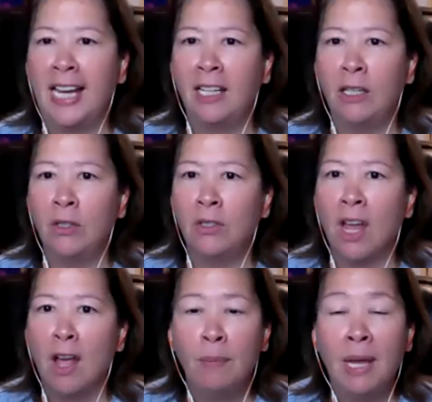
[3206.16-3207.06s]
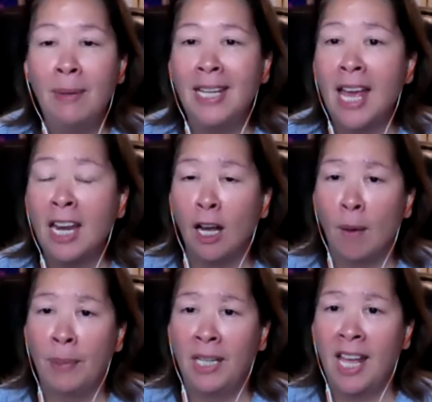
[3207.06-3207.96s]
is maybe getting
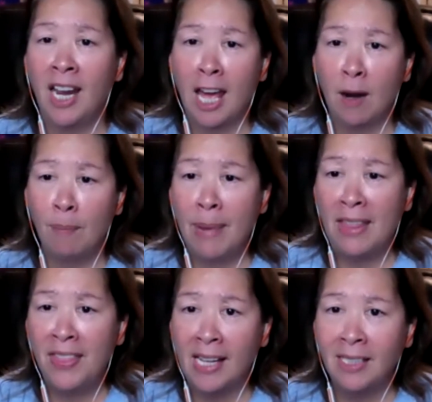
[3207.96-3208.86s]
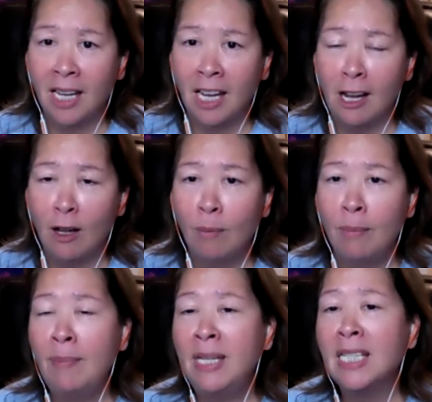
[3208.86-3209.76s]
up and getting out of bed that day,
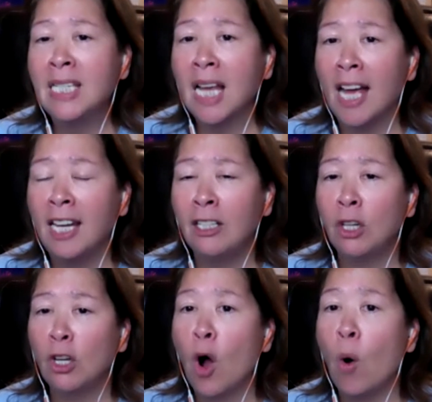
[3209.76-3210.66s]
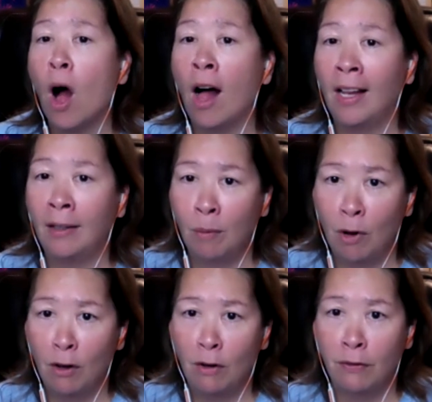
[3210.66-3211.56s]
maybe deciding to go on
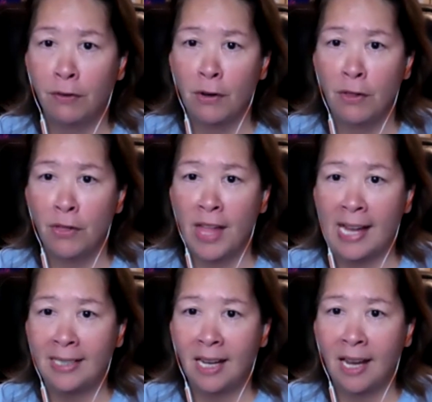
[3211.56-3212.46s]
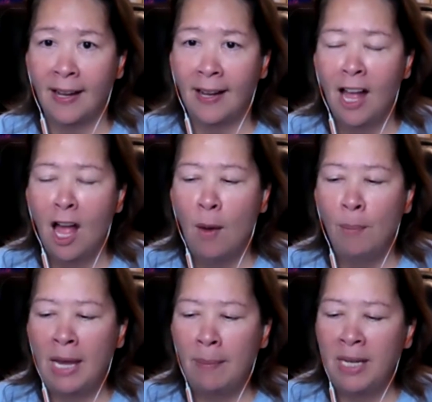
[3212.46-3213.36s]
further that day.
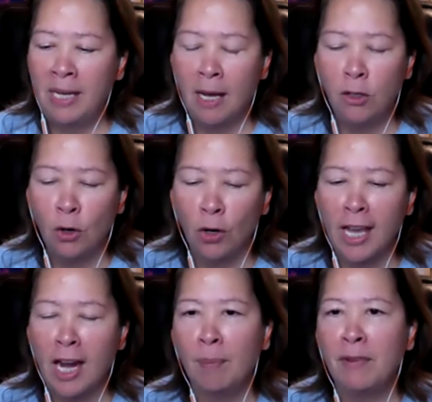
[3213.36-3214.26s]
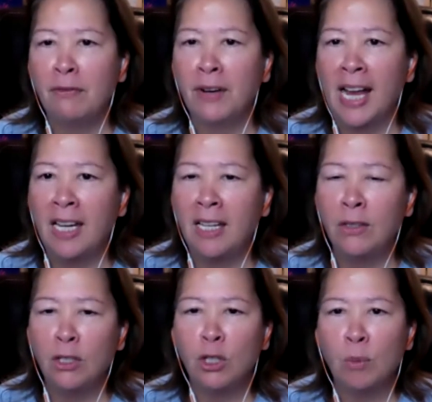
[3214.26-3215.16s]
Maybe your get up and fight
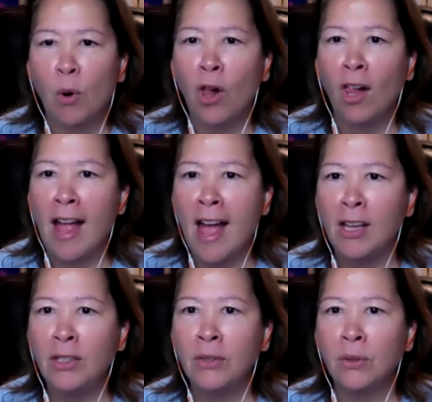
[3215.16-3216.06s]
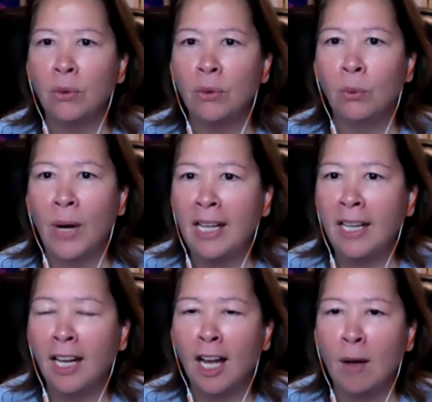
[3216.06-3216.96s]
is as small as
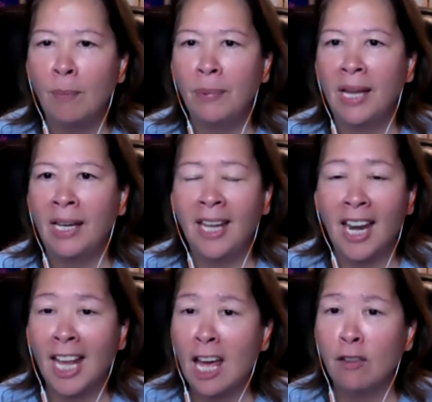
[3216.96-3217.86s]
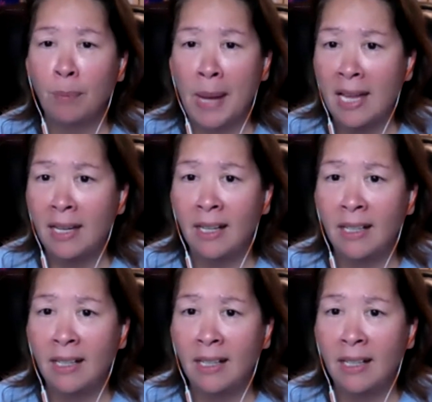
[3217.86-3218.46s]
waking up and getting out of bed.